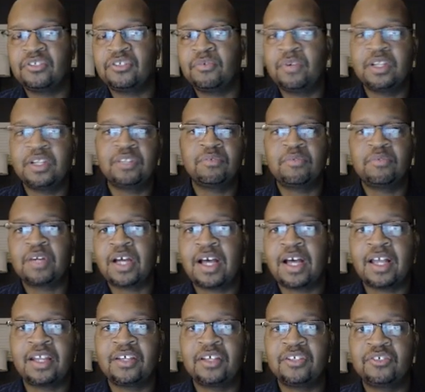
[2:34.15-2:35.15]
you went
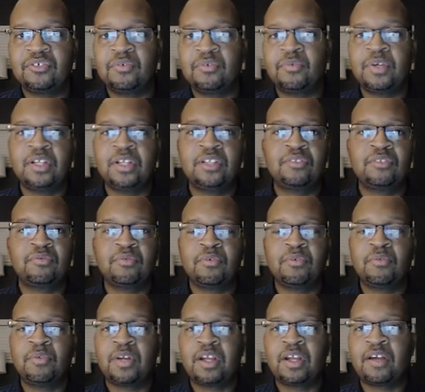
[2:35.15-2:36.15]

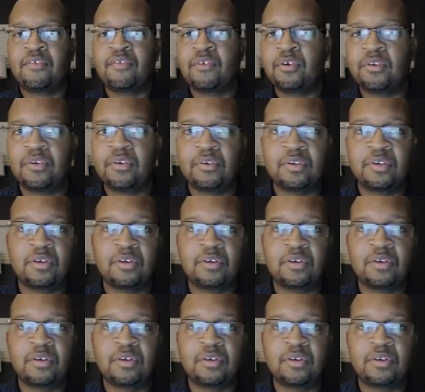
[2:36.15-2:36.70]
through whatever